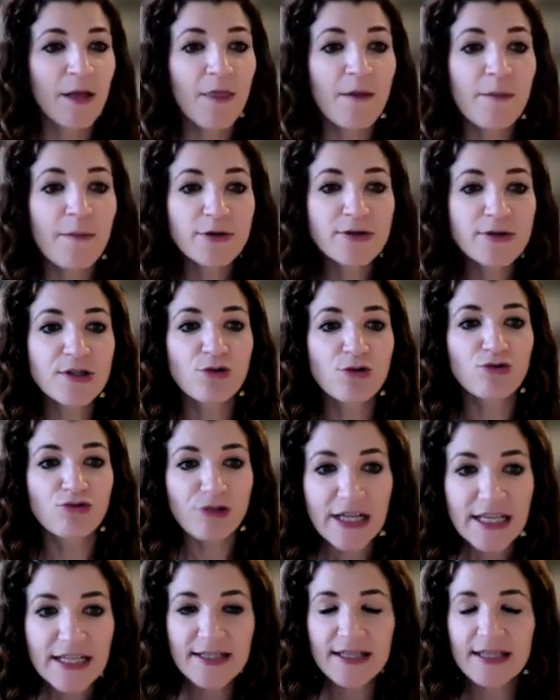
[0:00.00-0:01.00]
The most
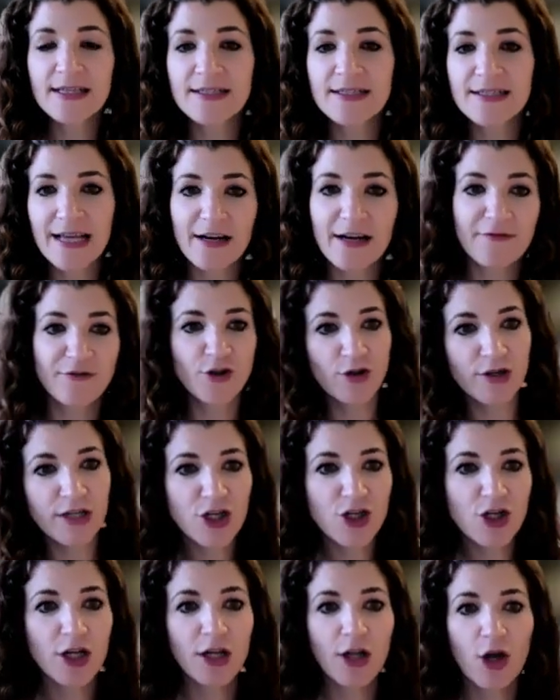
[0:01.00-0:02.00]
recent kind of
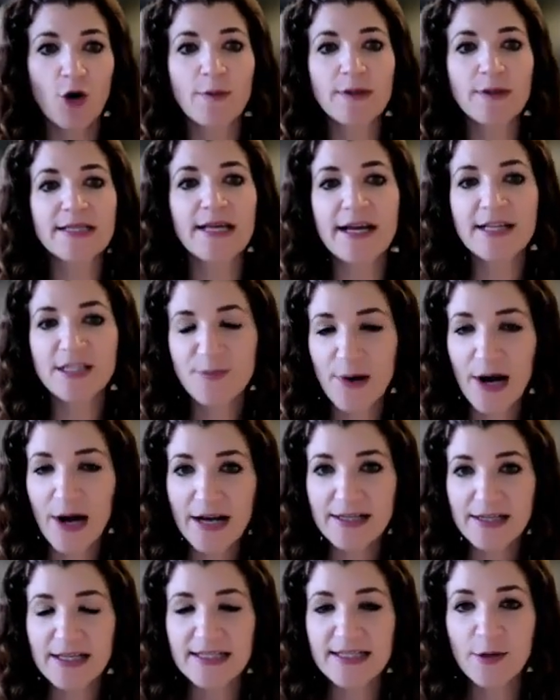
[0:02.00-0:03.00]
traditional open science
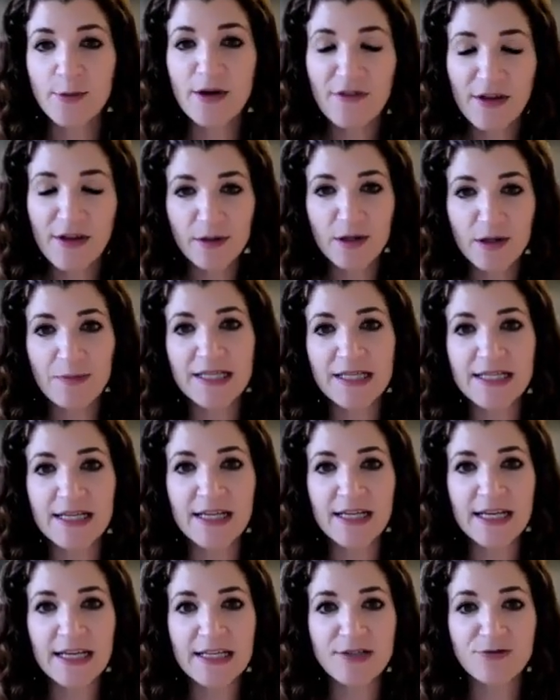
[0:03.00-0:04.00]
practice that we've
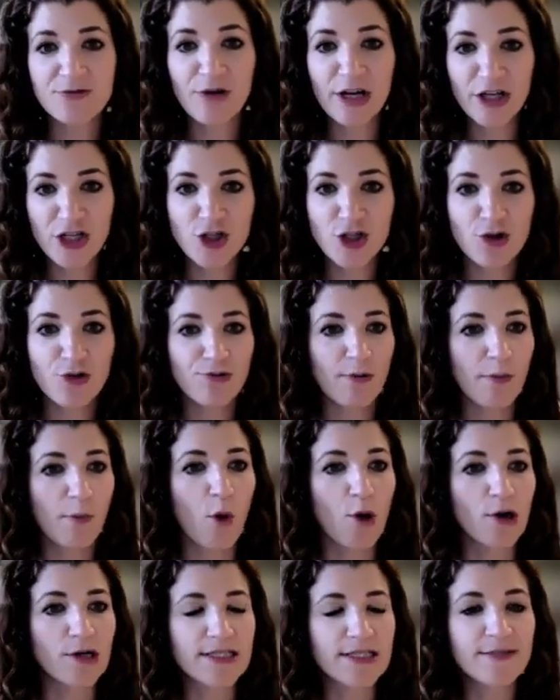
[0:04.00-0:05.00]
implemented is registered
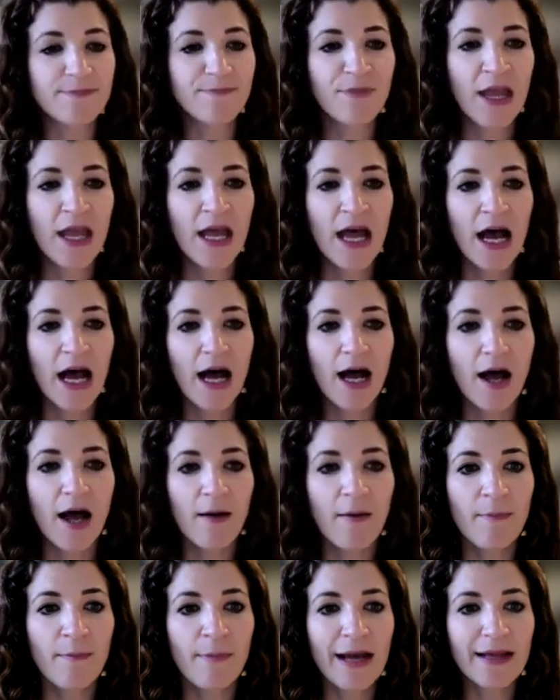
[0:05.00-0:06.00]
reports.
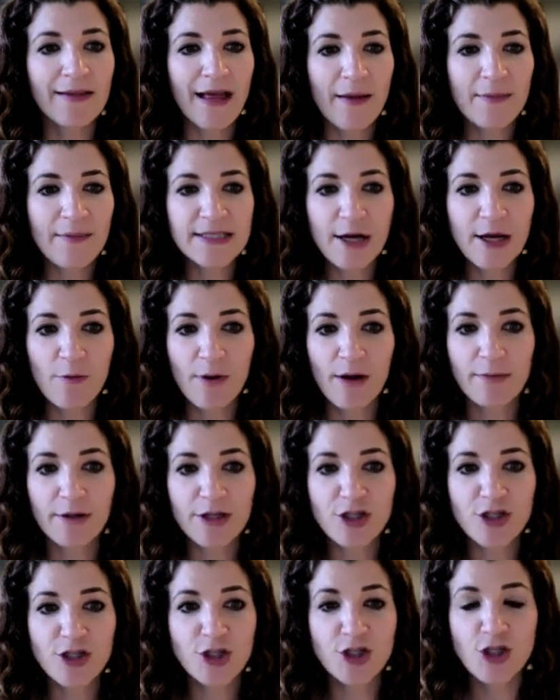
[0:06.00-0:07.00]
My lab has now
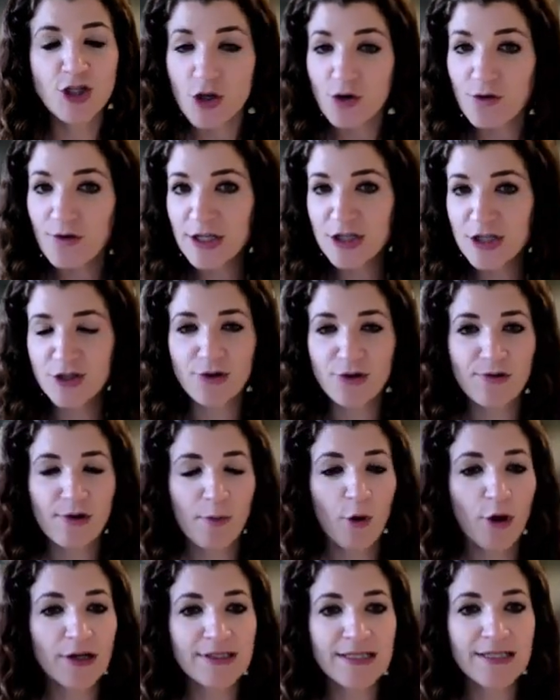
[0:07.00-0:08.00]
published 2 registered
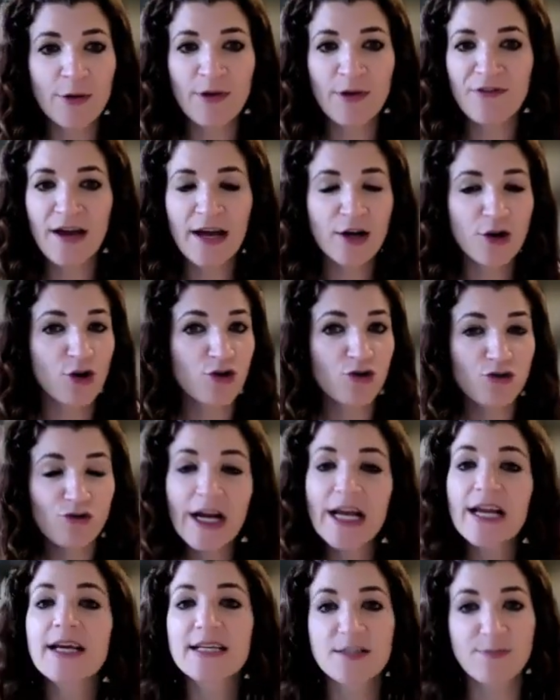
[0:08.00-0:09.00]
reports, and we've had
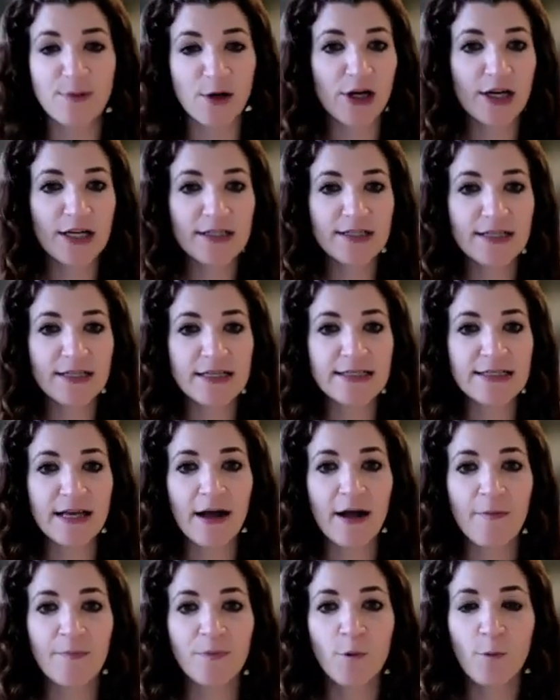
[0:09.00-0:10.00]
great experiences
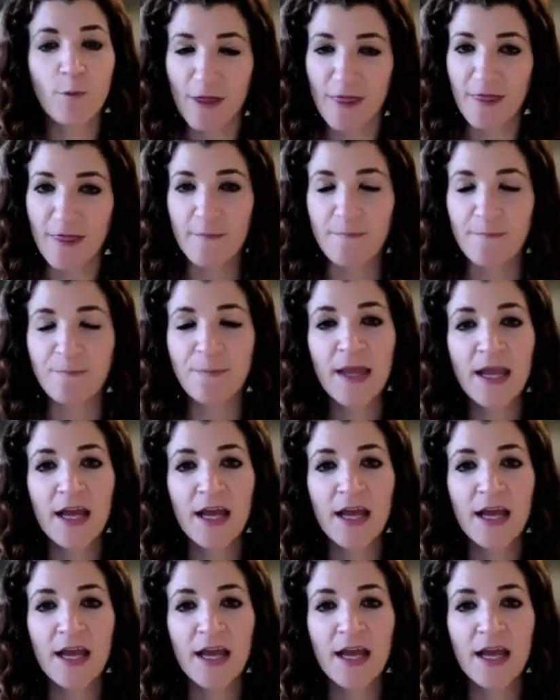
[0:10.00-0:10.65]
with them.